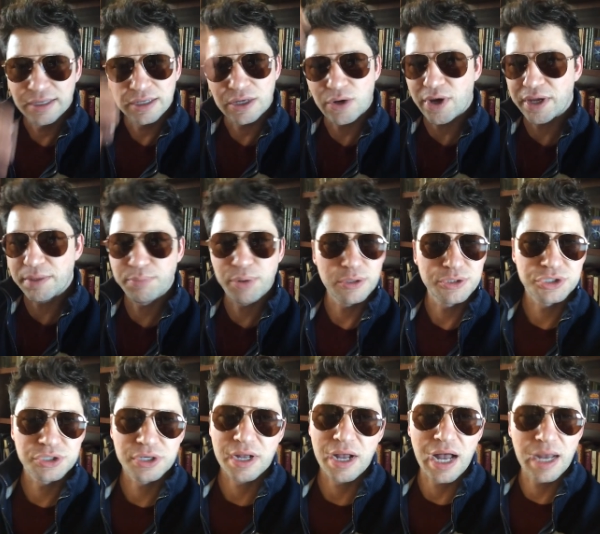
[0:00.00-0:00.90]
Go ahead and
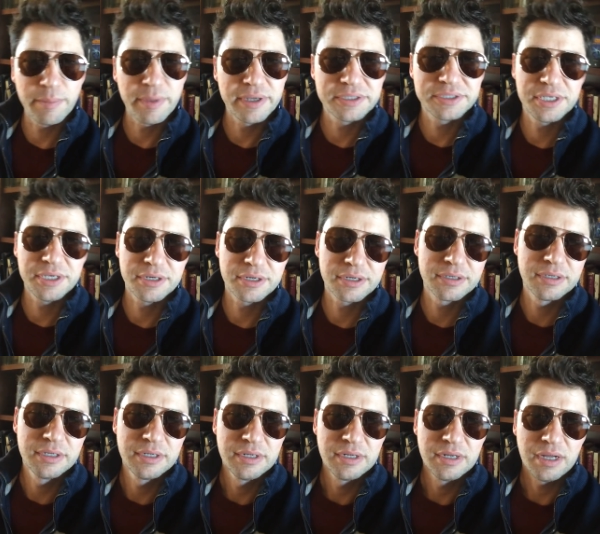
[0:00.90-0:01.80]
post your comments
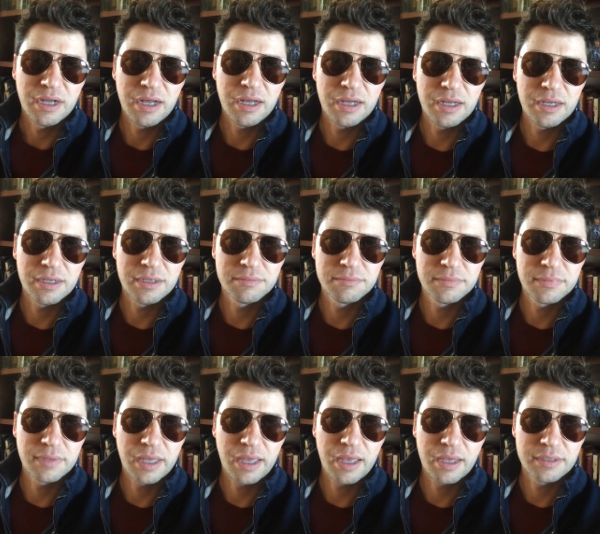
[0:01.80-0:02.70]
here,
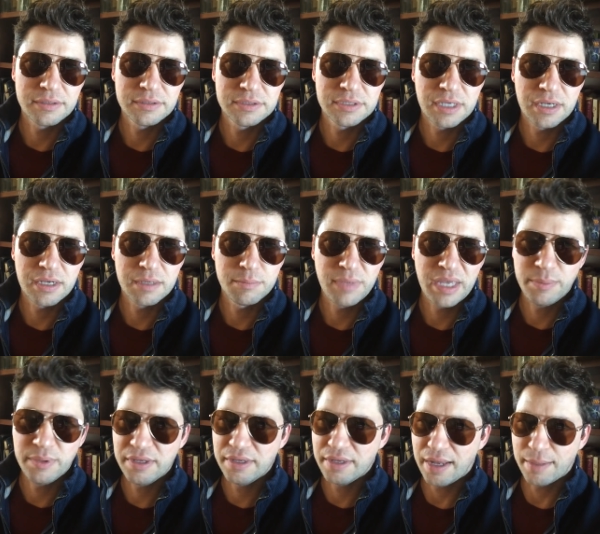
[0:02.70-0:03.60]
and
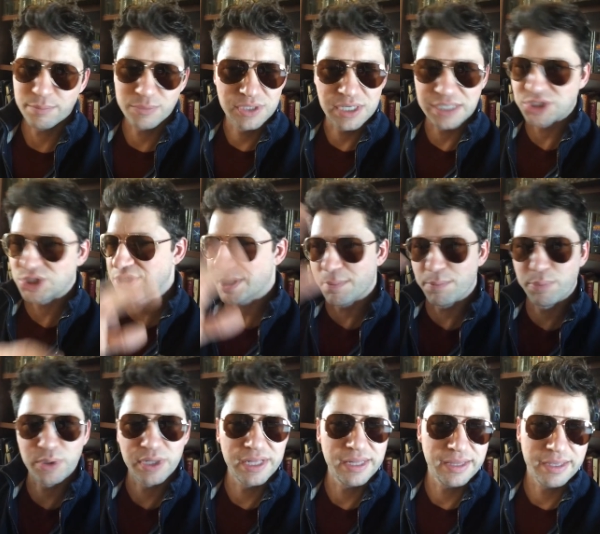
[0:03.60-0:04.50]
maybe I'm just
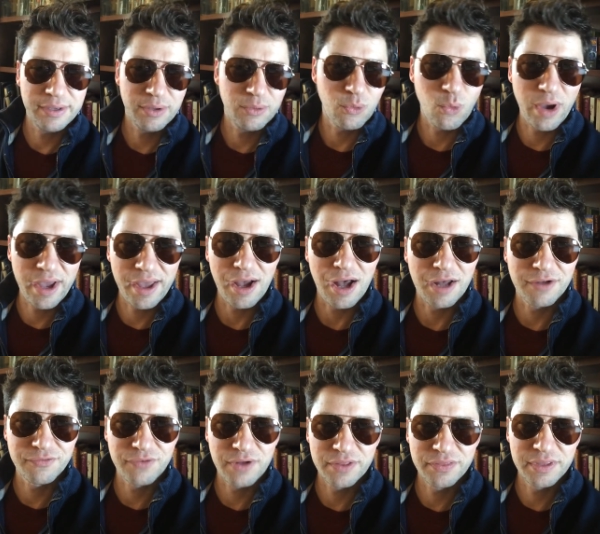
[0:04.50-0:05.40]
completely way
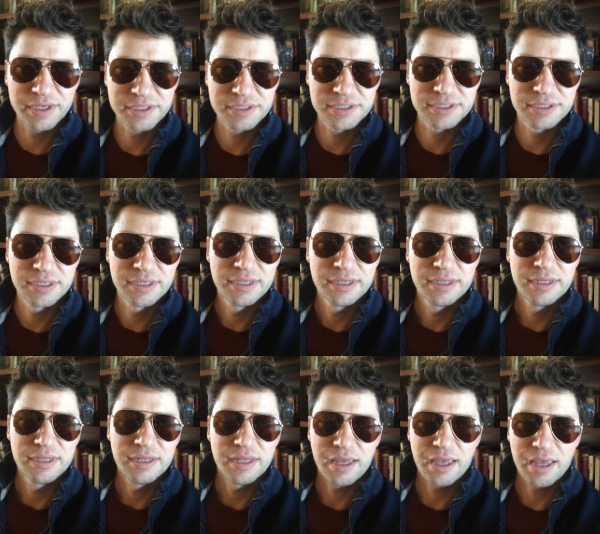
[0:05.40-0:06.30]
off on this,
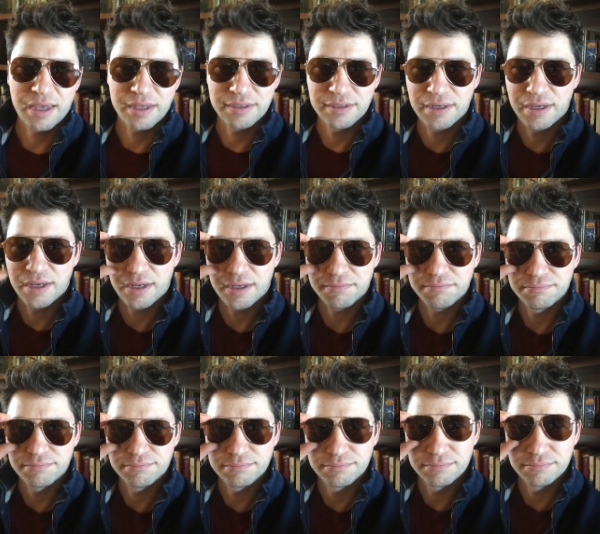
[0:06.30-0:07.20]
and
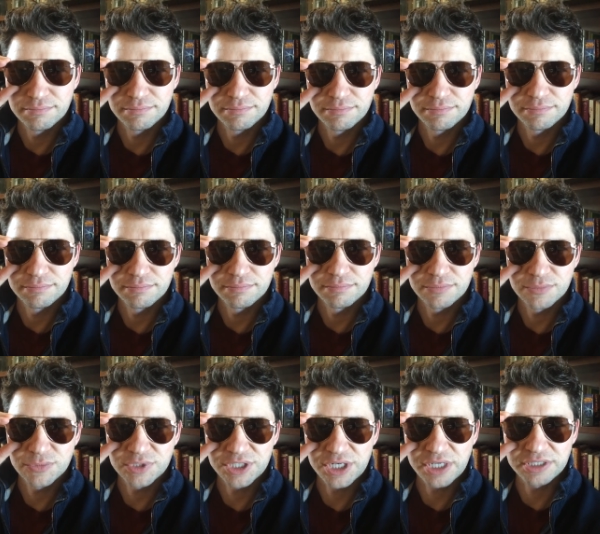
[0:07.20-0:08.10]

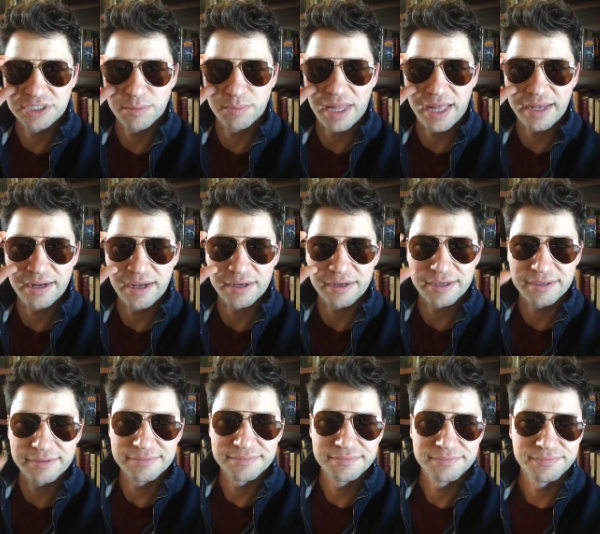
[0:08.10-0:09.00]
shed some light on it.